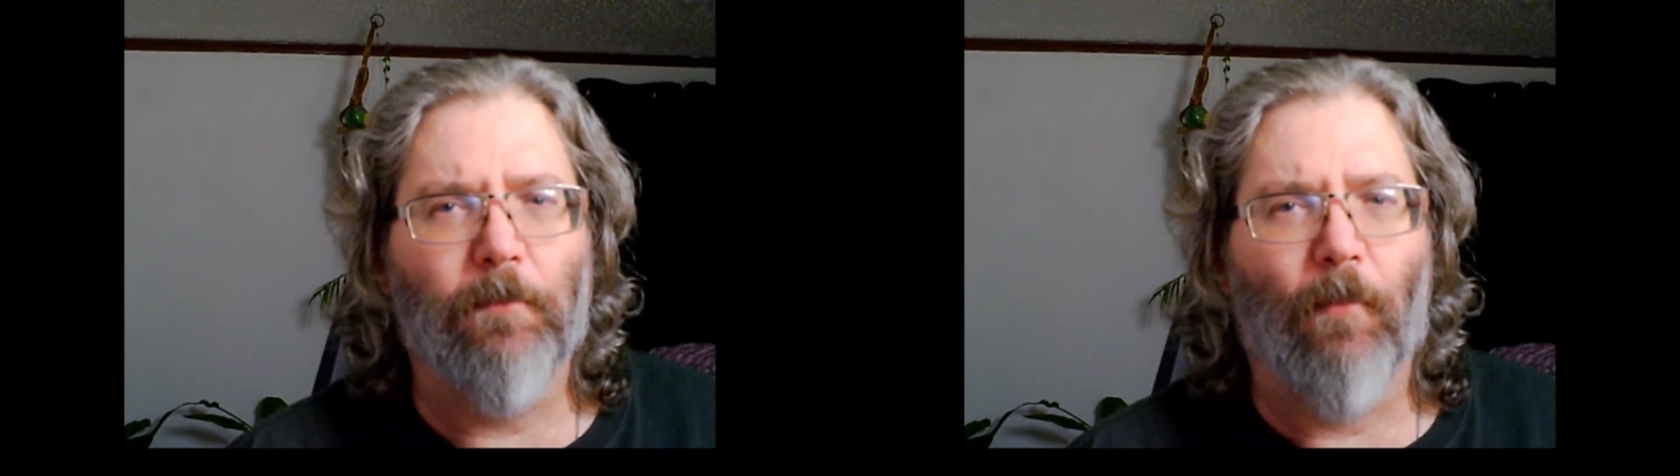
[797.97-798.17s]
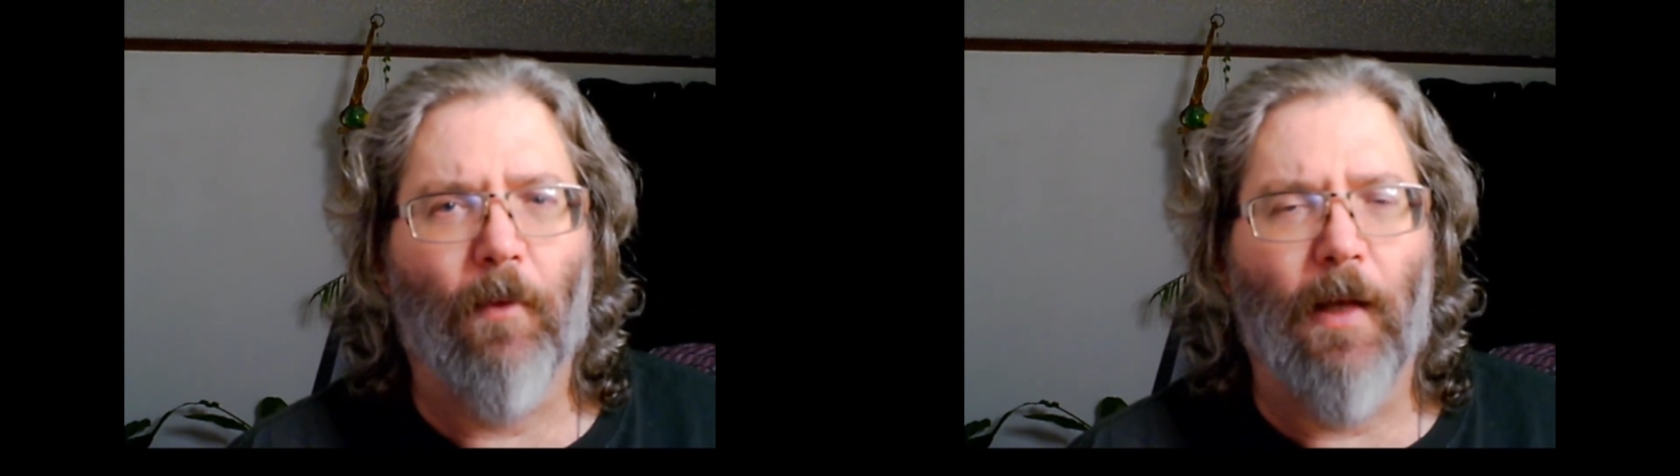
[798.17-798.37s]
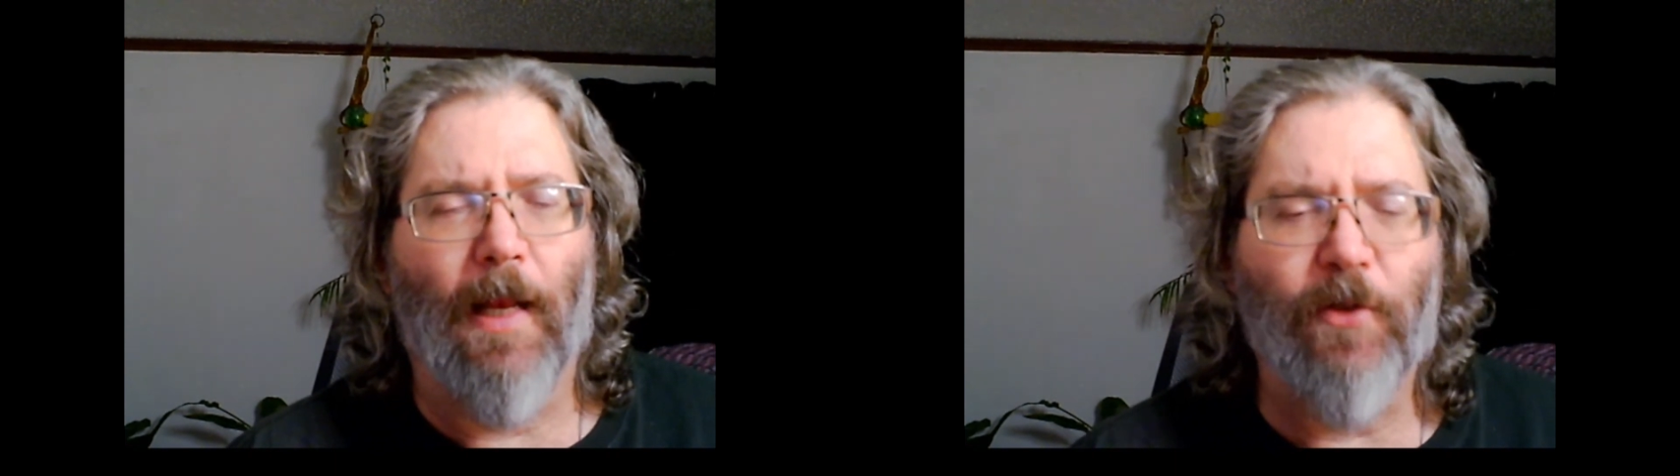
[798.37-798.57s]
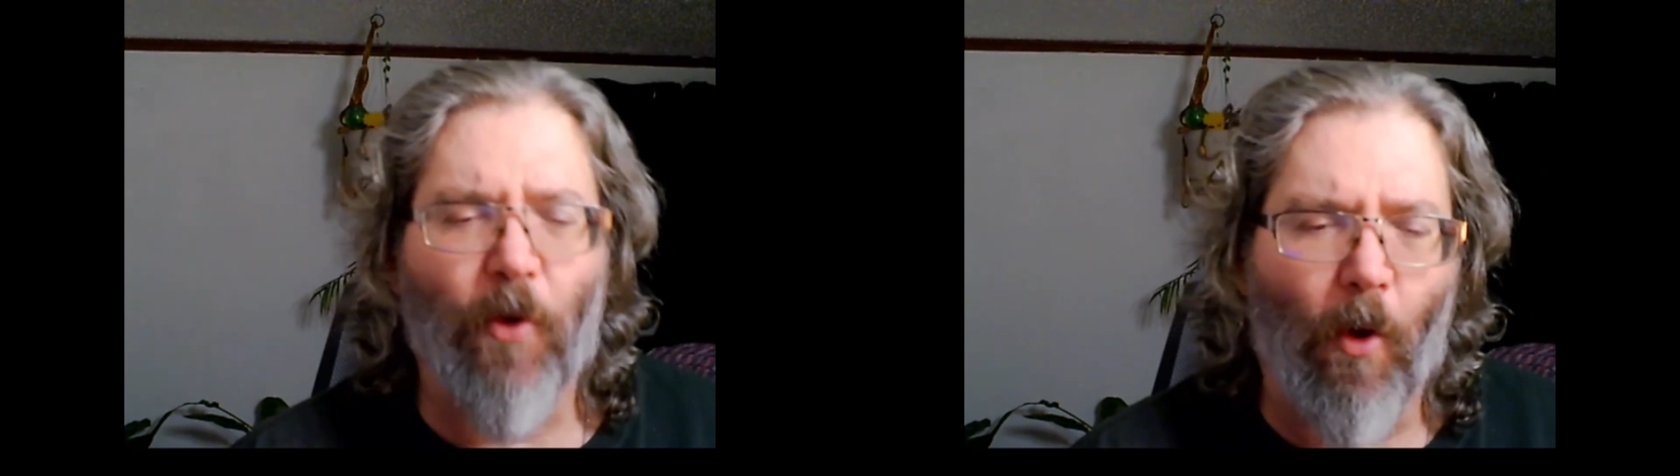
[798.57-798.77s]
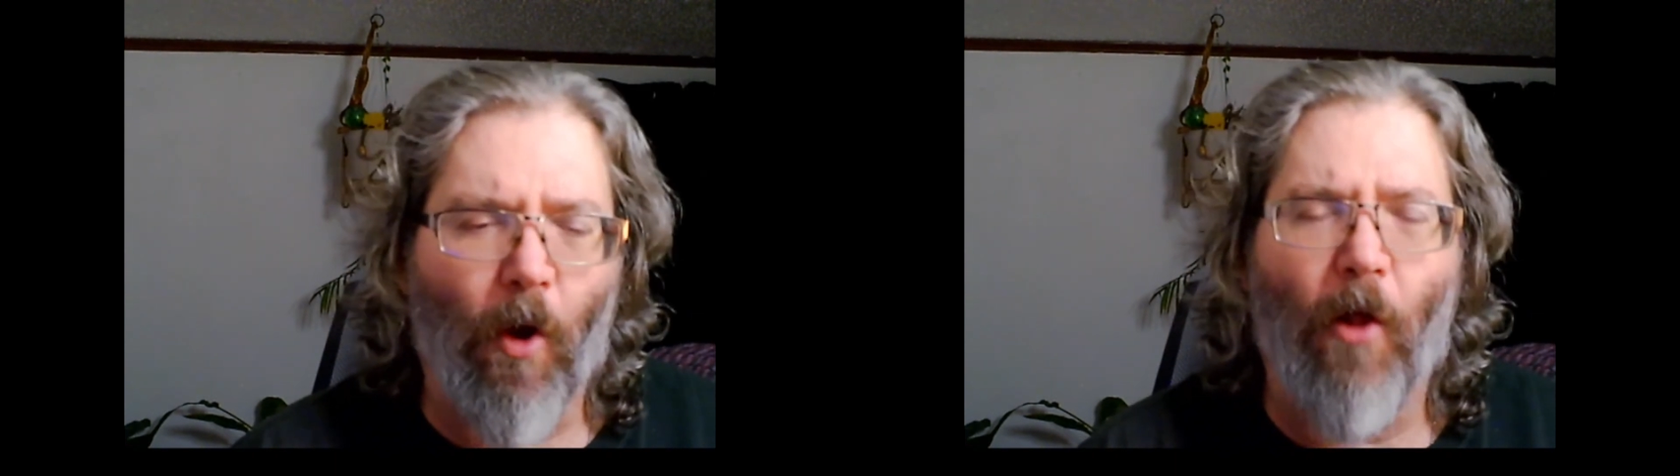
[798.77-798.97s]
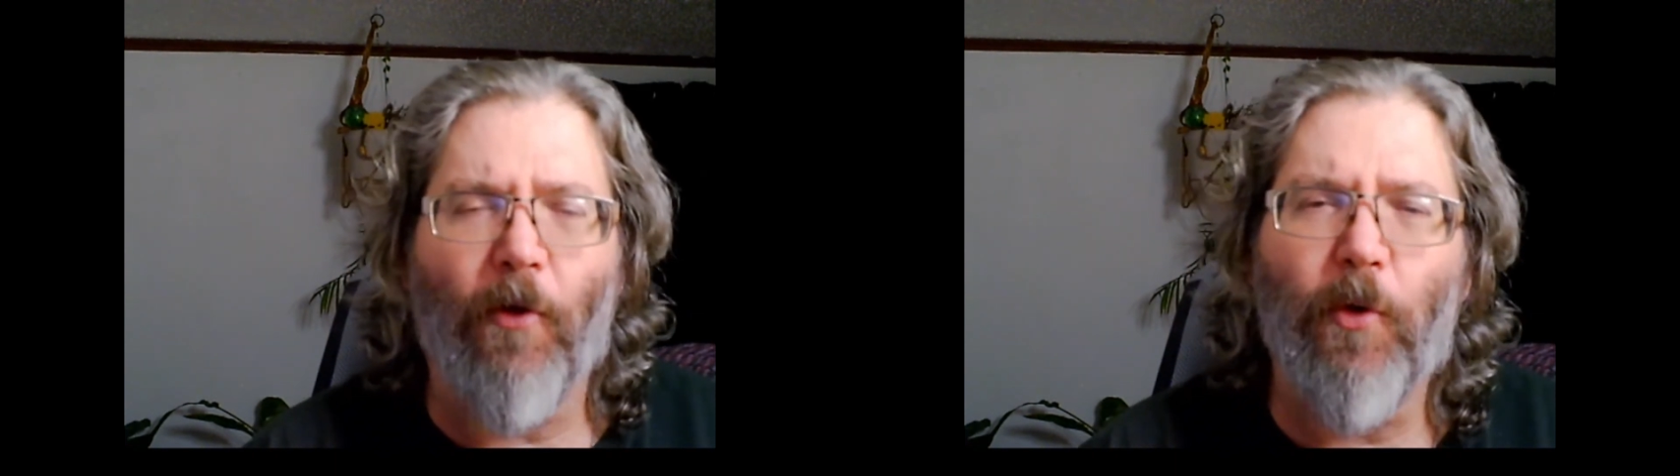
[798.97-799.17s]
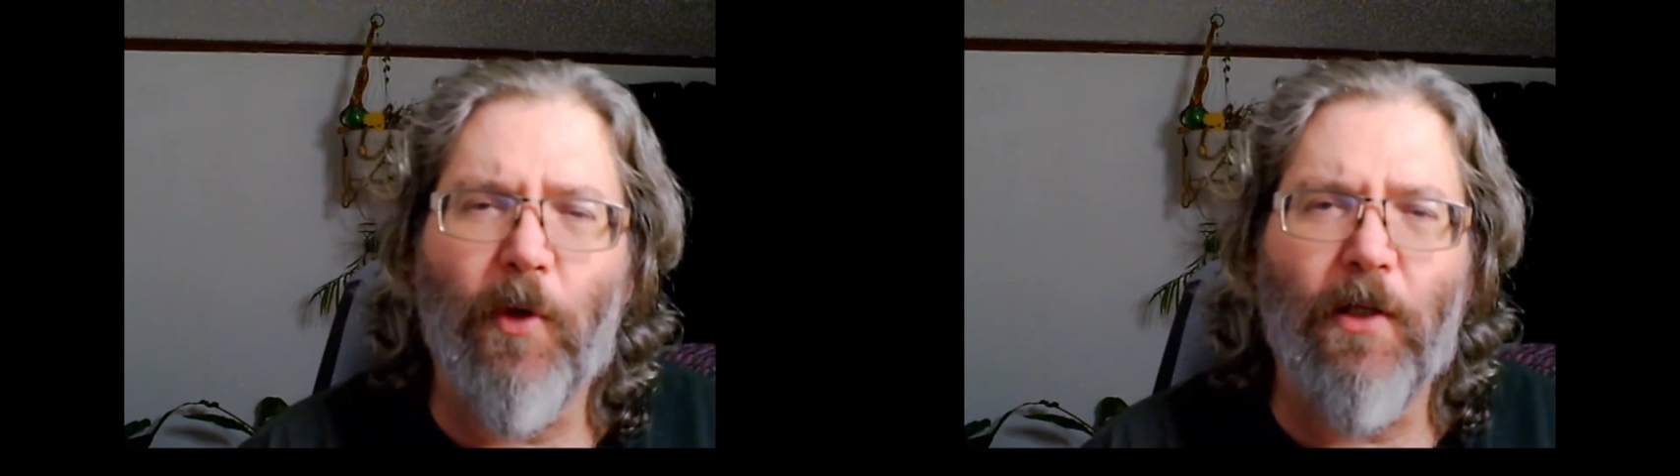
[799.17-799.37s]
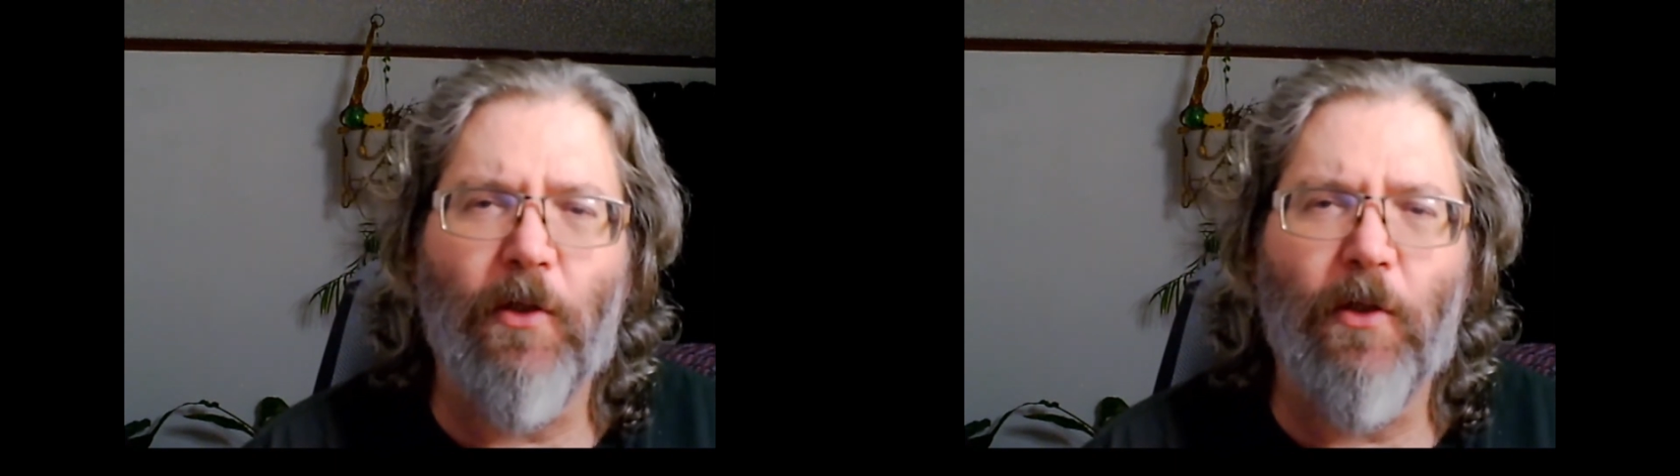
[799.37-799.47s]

And so all you can